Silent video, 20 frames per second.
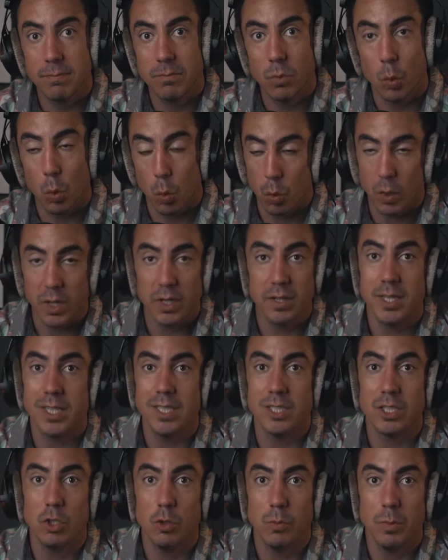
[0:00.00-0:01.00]
One of
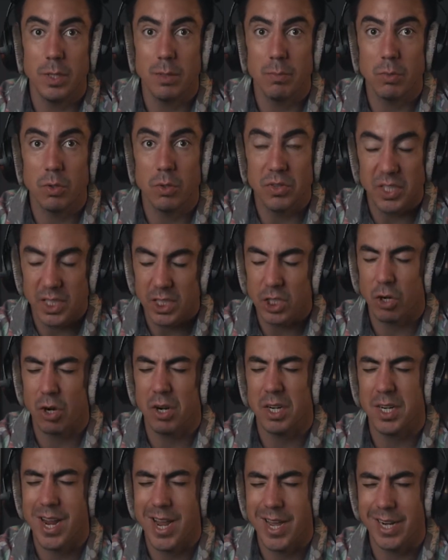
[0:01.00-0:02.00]
these two people. These are our
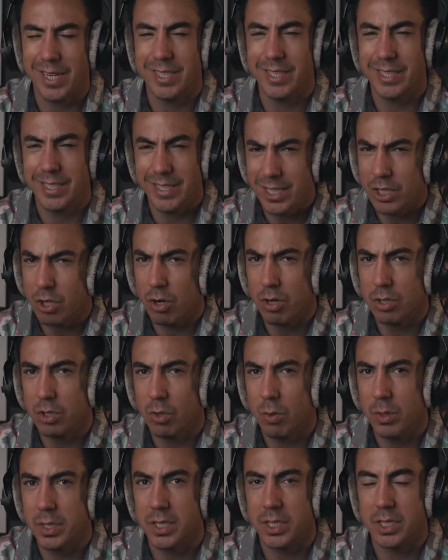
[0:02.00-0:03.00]
candidates. These are our
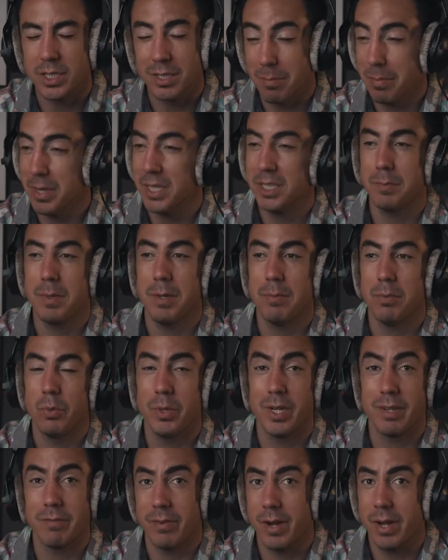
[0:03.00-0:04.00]
choices, the best people we
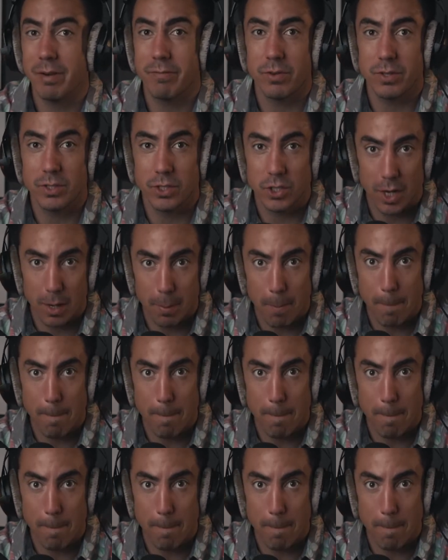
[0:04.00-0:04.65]
could find for the job.